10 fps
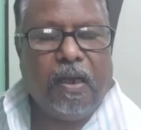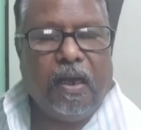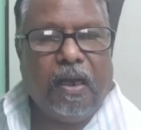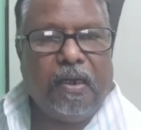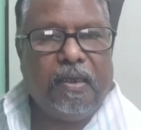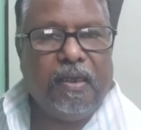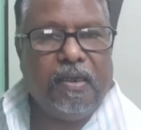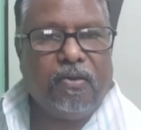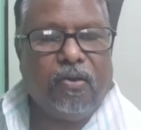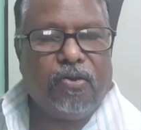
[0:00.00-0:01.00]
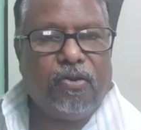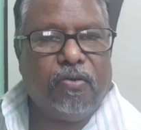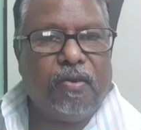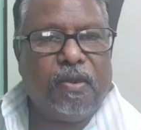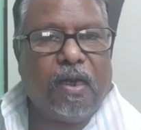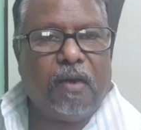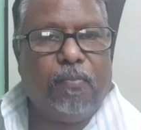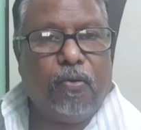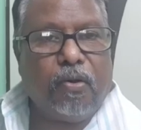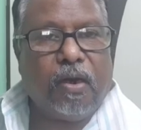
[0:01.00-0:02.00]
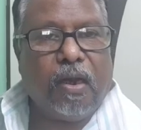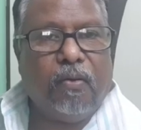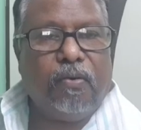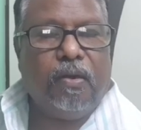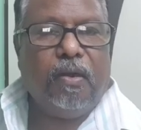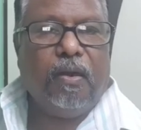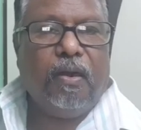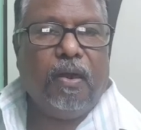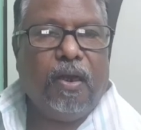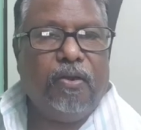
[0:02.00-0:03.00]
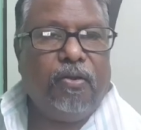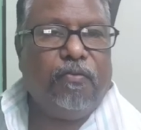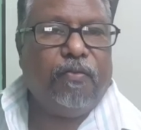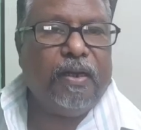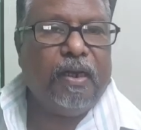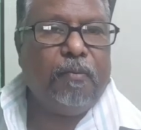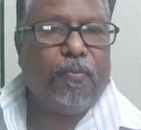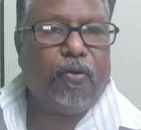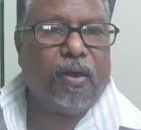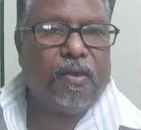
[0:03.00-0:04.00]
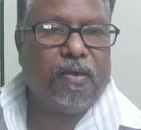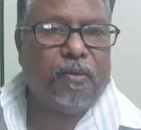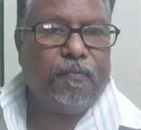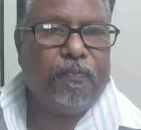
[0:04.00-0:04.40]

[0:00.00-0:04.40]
and these constituents are broken down into the final products.